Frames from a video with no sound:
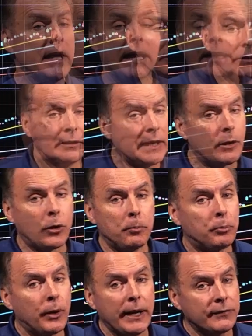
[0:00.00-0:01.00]
Narrow
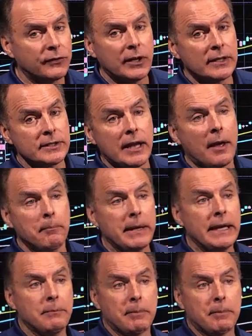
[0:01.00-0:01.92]
breadth does not mean,